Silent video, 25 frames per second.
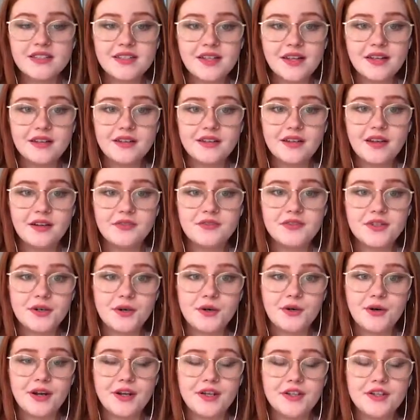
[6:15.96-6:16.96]
a ton of
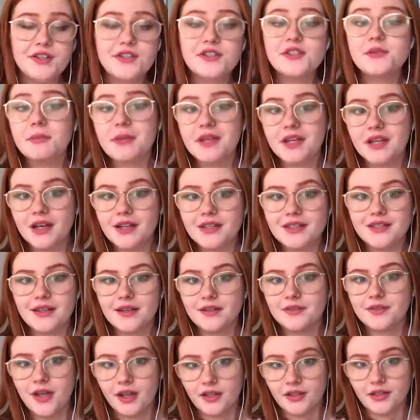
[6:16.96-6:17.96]
decor I could use because
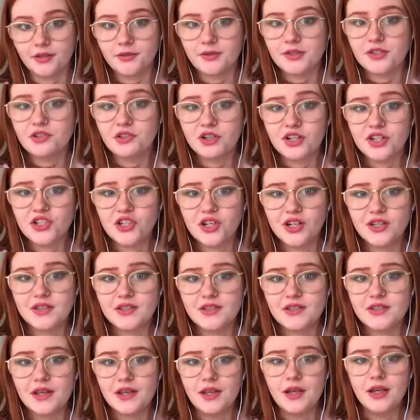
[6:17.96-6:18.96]
of color
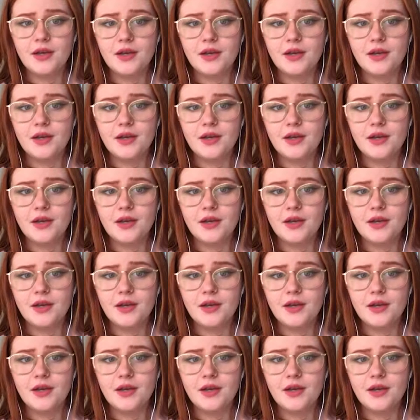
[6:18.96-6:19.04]
restrictions,